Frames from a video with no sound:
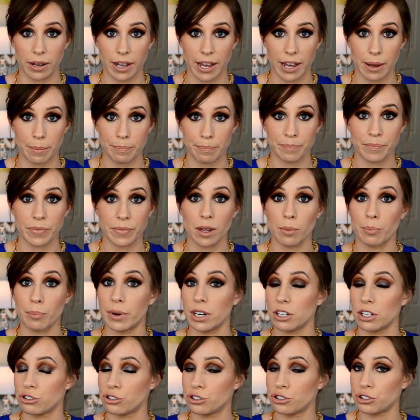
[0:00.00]
game,
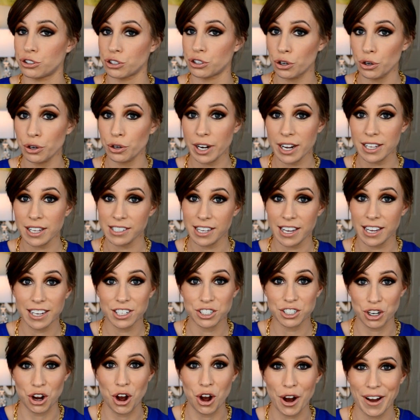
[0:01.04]
but as soon as he
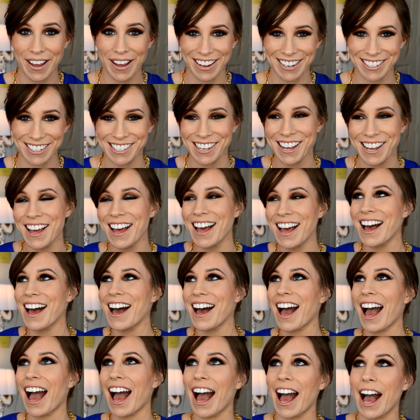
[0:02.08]
joined,
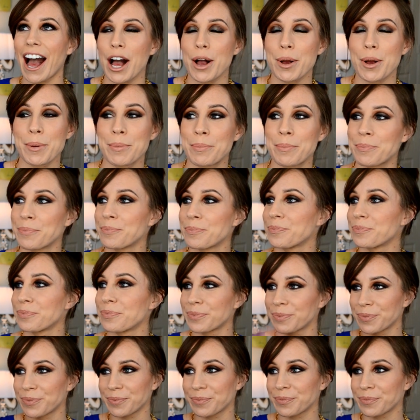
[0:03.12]
um...
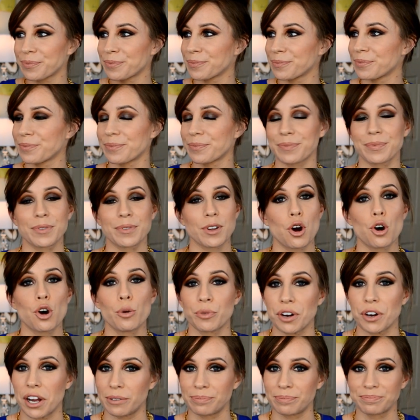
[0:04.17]
home
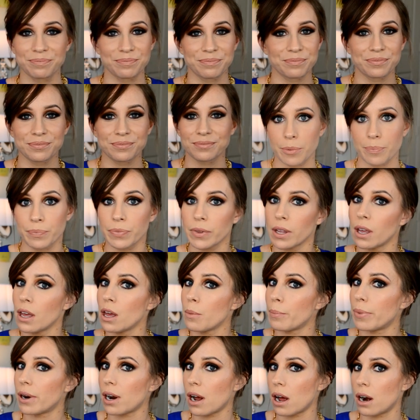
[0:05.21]
run.
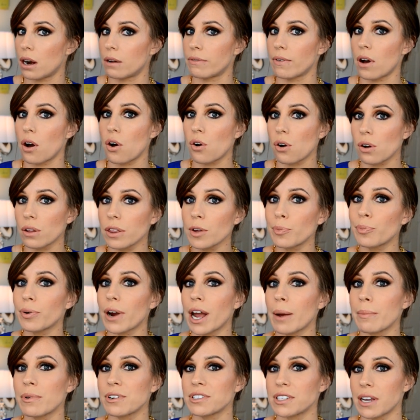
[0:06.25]
But out of all the
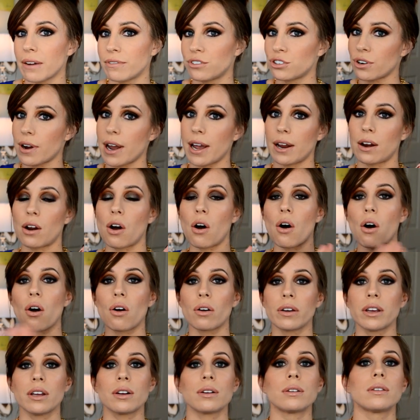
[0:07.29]
primers I've tried
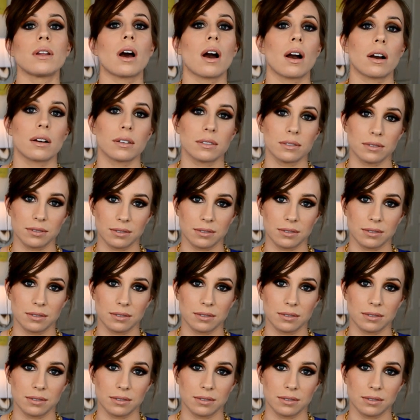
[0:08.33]
all year long,